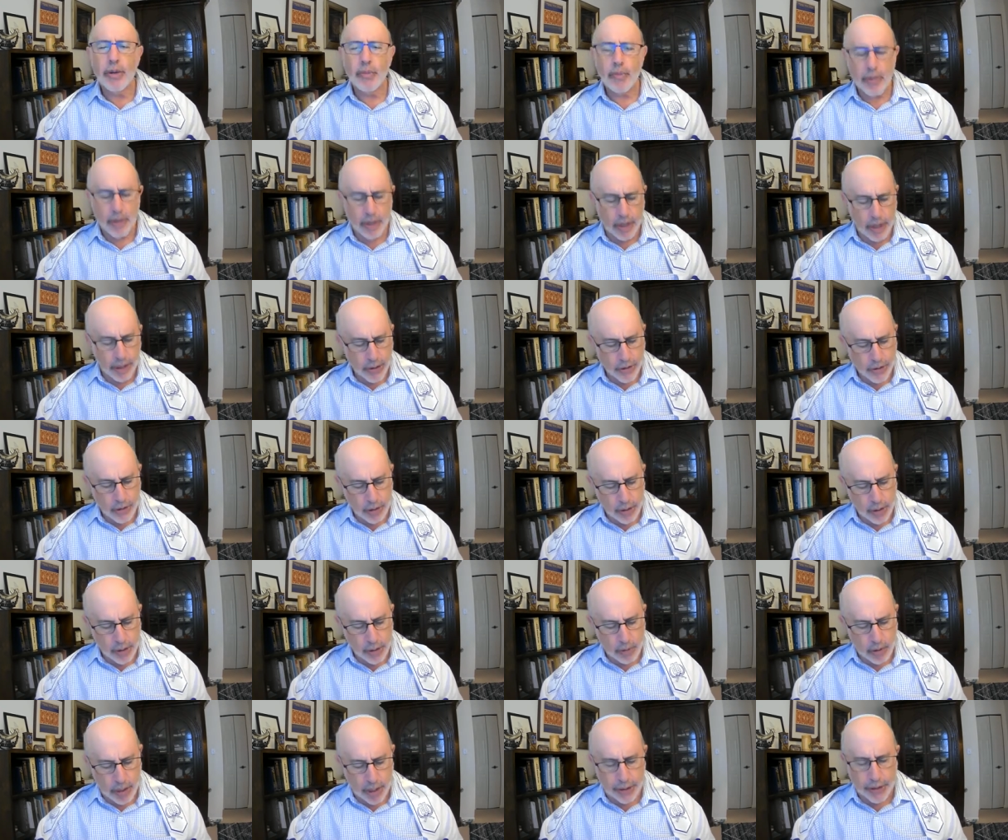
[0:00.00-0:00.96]
Praised are
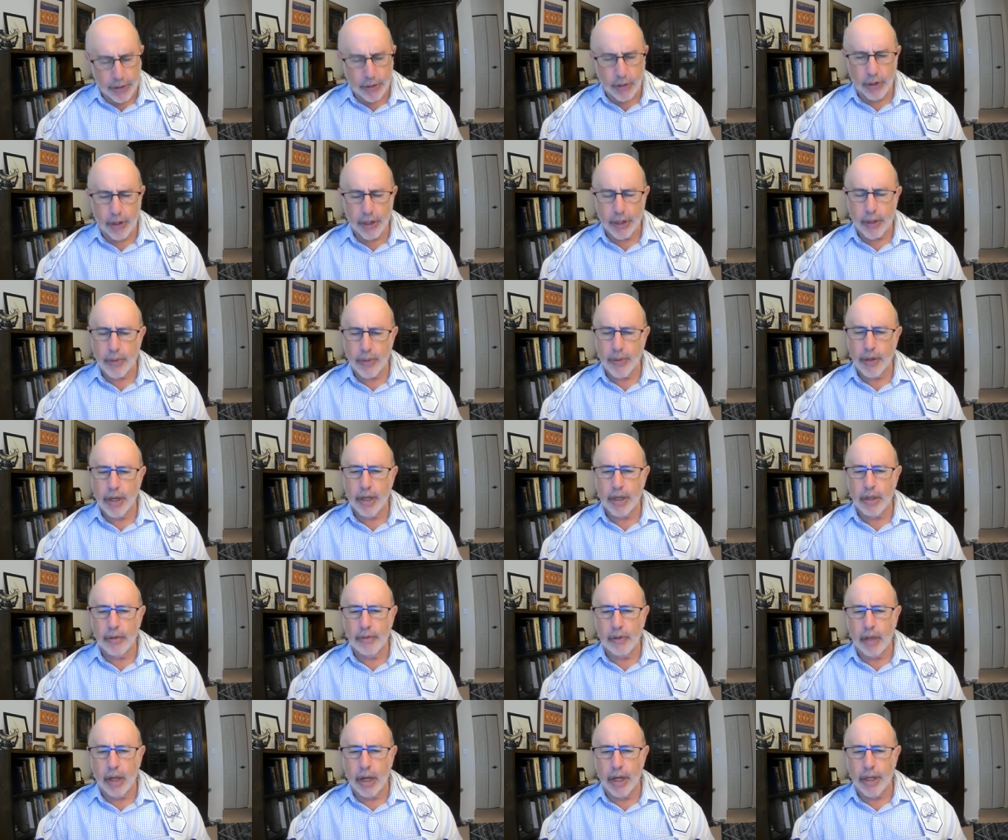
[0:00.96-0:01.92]
you, Adonai, creator
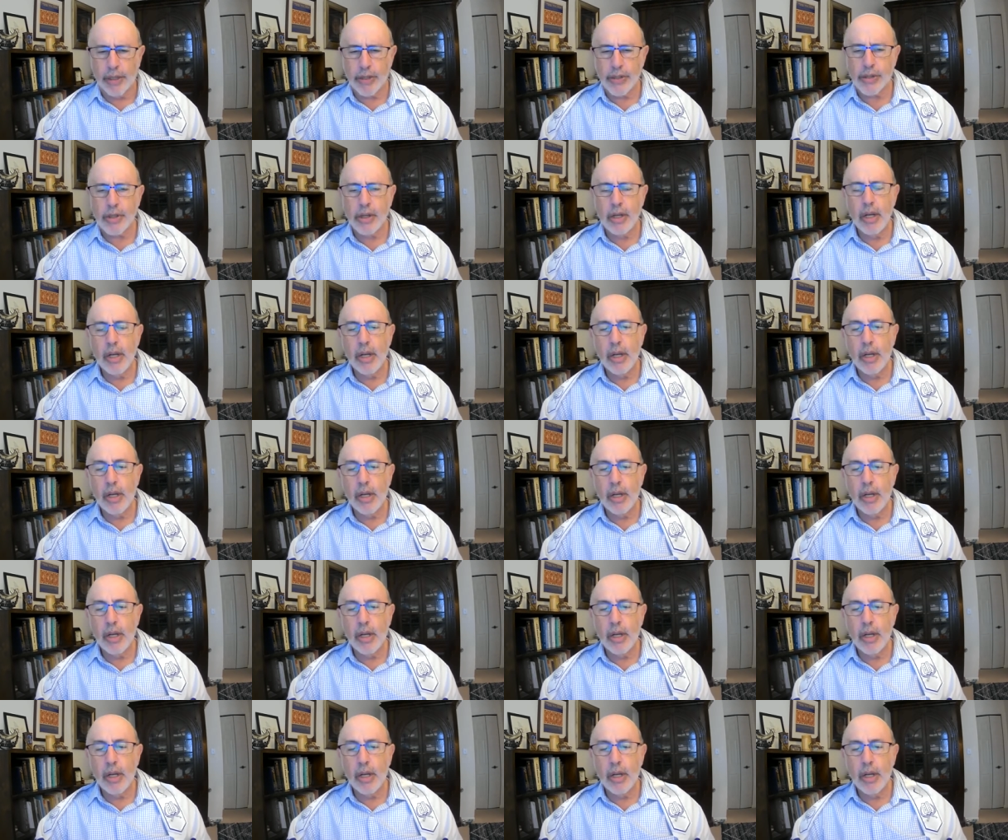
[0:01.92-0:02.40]
of lights.